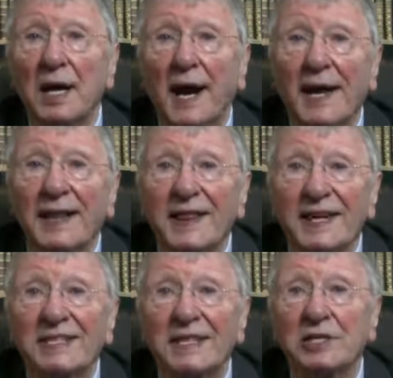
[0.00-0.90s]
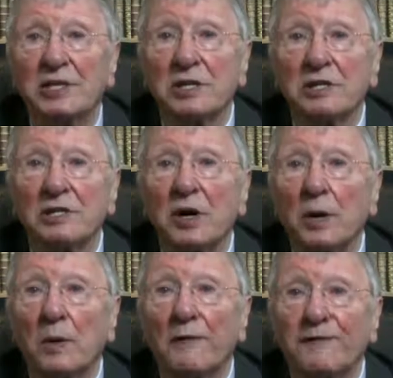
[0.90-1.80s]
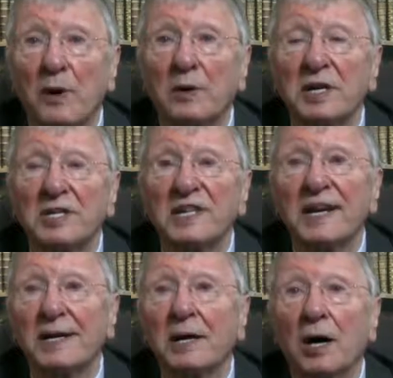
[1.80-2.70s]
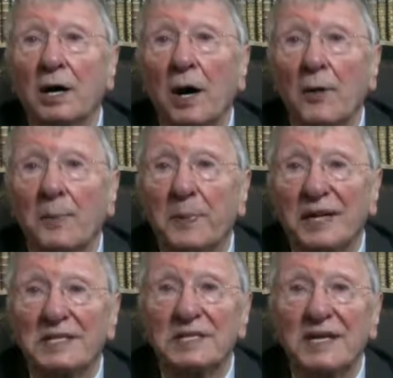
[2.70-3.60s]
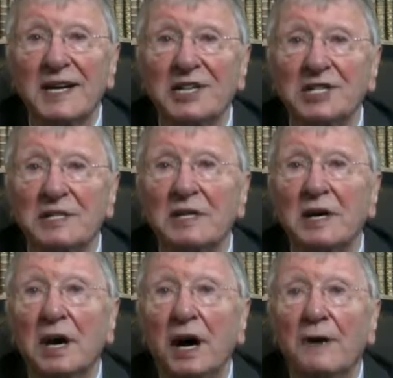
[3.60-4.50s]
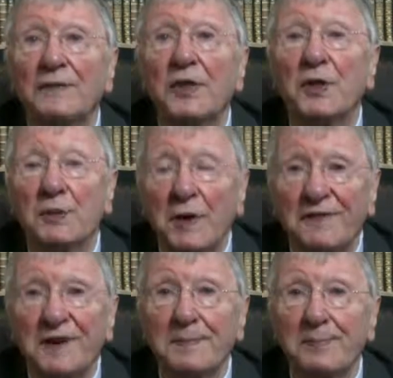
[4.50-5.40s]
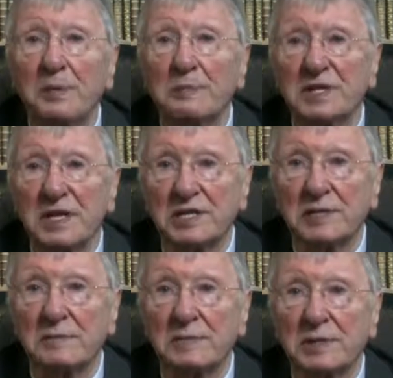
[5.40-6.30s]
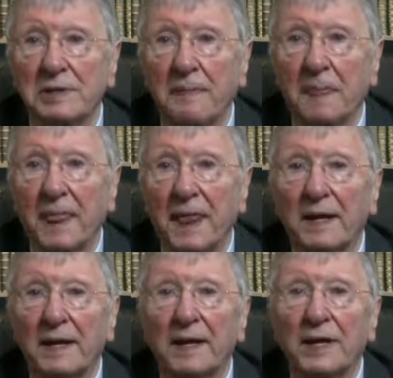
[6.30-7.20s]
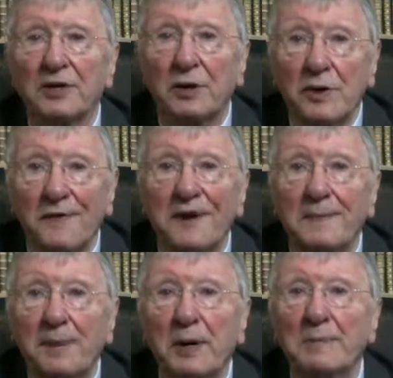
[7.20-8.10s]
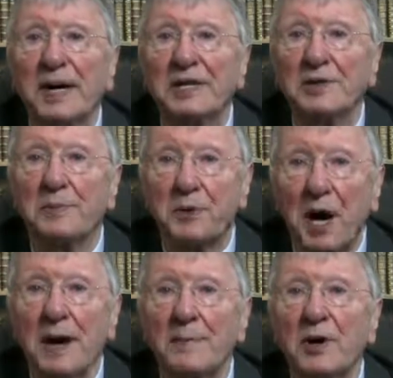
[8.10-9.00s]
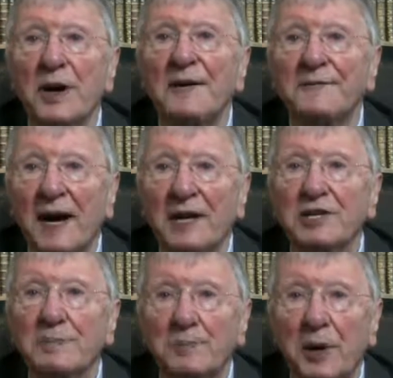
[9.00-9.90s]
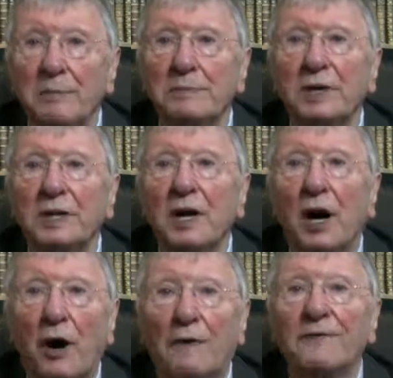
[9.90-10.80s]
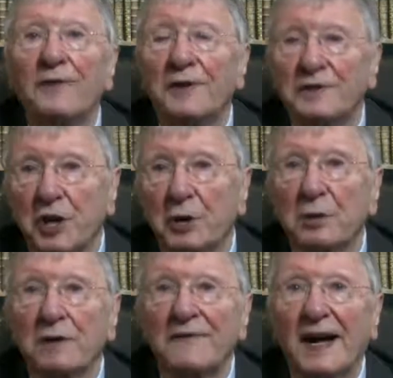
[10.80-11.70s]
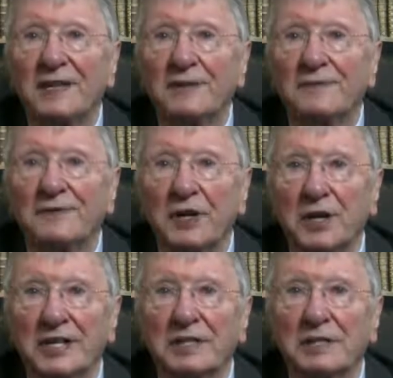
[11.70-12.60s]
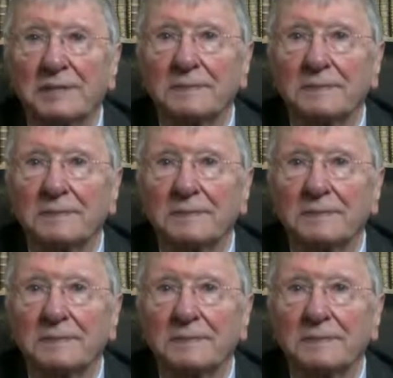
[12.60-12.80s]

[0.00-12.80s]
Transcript: And in this instance we're focusing on the presentation of the roughing pump systems. The roughing pump is the primary vacuum pump of the total vacuum furnace.